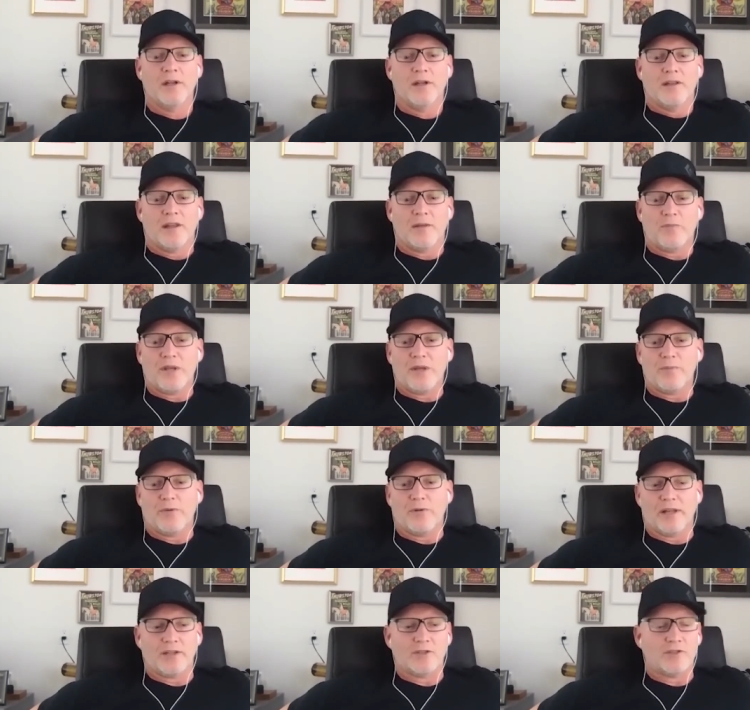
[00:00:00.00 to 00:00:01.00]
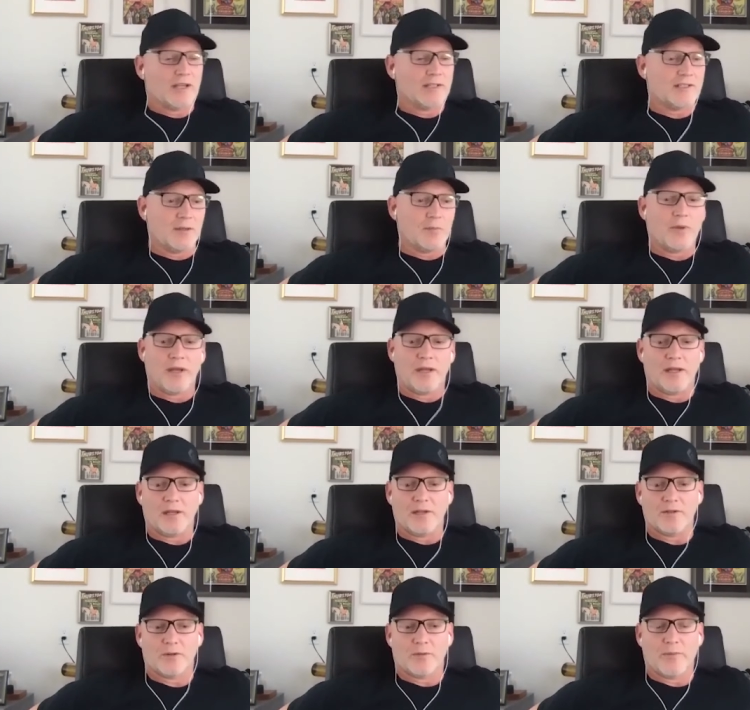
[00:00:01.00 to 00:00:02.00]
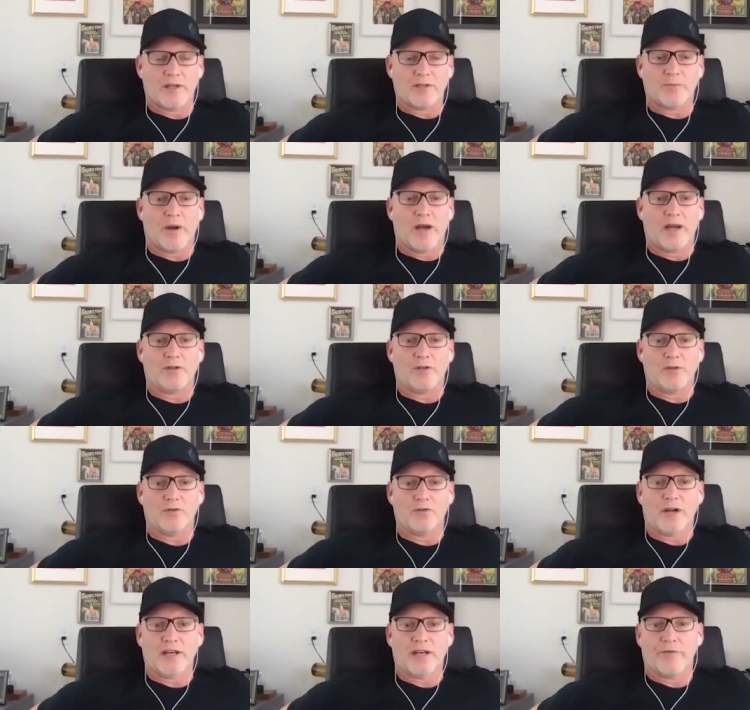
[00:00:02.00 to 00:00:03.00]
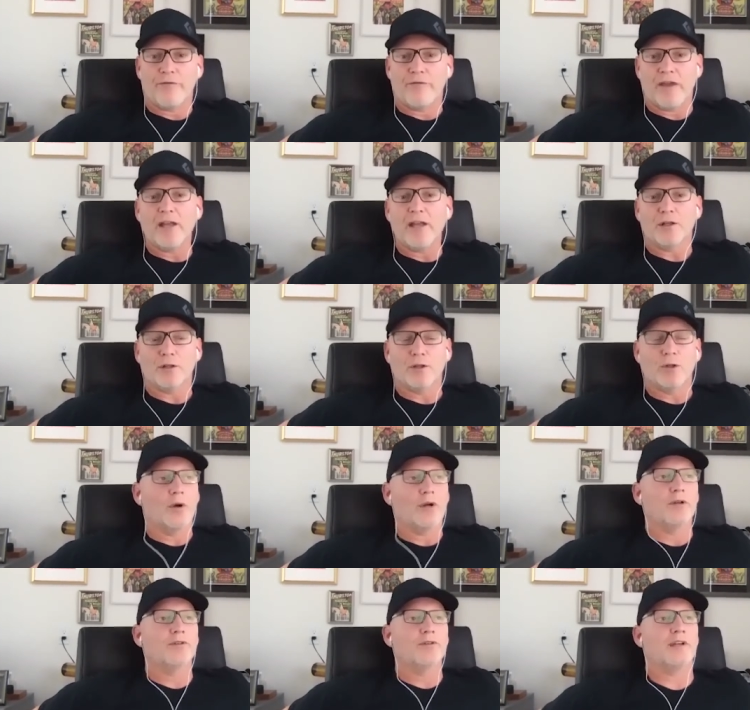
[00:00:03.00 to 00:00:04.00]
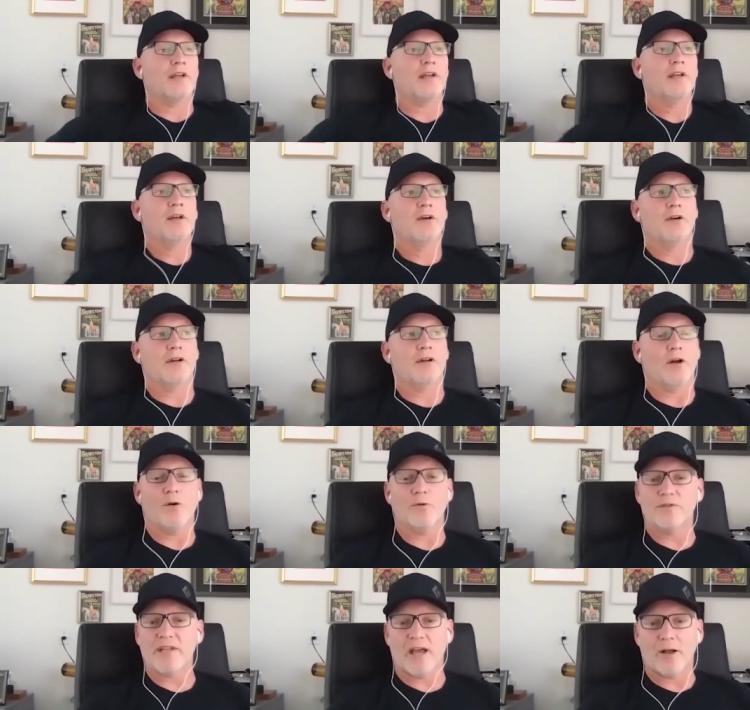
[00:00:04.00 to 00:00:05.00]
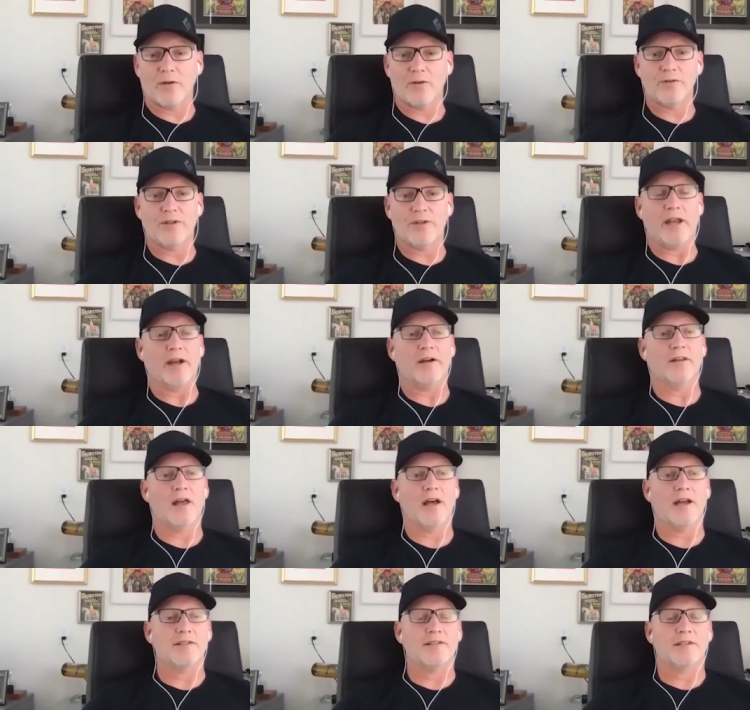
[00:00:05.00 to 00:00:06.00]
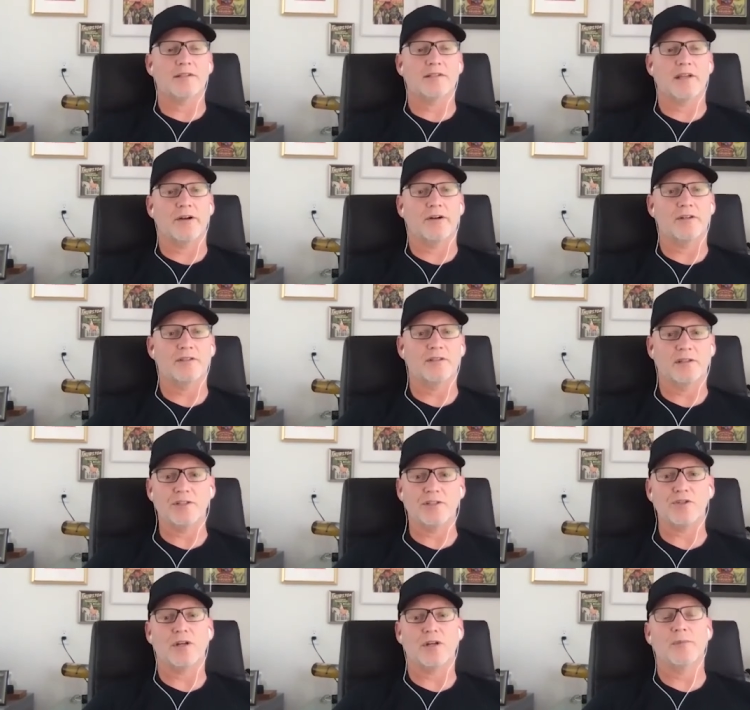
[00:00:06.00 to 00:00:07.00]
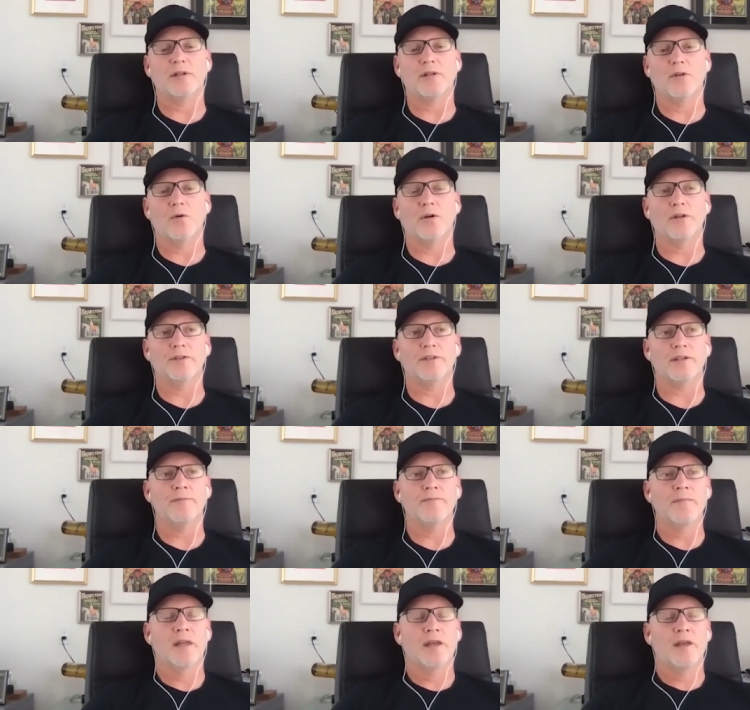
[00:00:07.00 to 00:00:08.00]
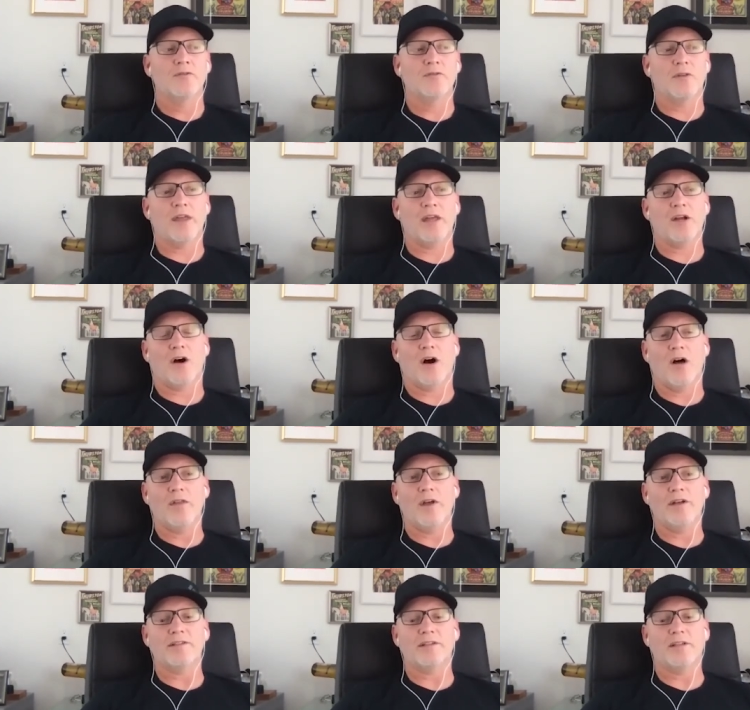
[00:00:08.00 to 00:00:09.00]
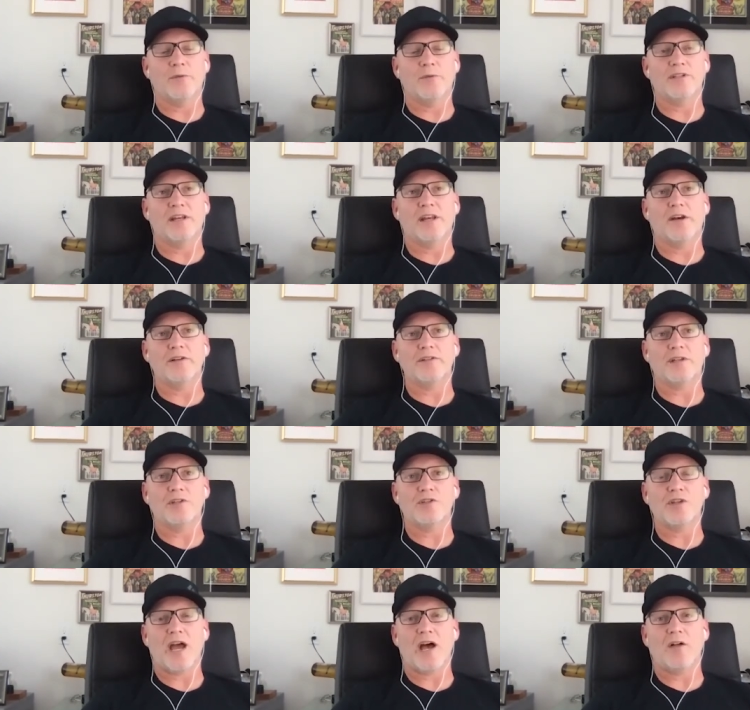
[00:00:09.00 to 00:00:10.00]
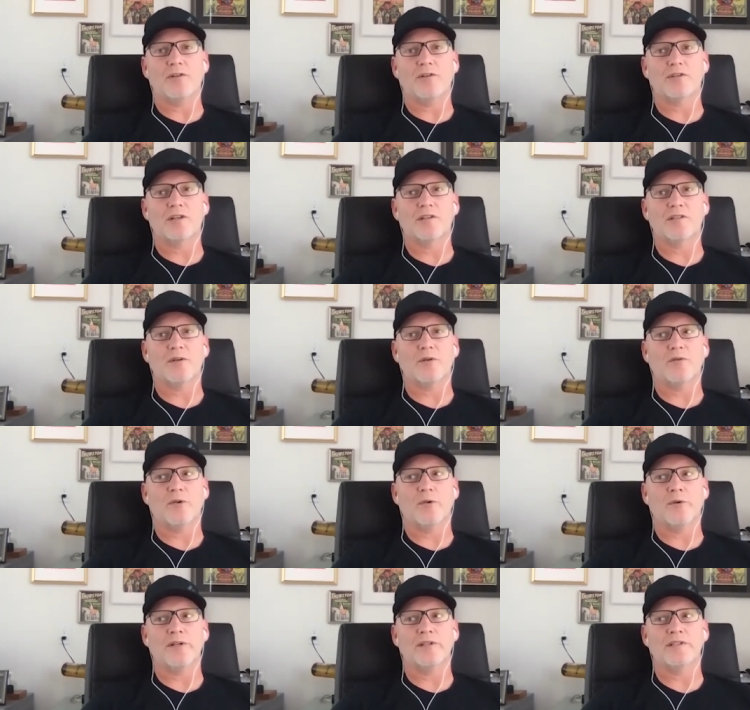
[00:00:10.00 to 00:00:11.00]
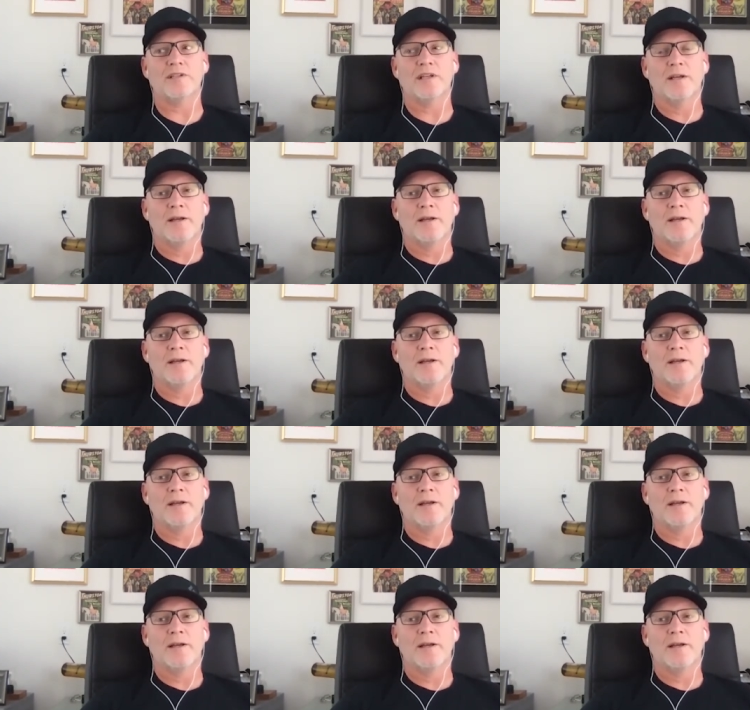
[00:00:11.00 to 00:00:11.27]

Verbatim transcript: that people like JCPenney's or Best Buy do, trying to fake loyalty, you know, hotels and airlines, et cetera. It's legitimate loyalty. So they called us, and it was an interesting challenge because it was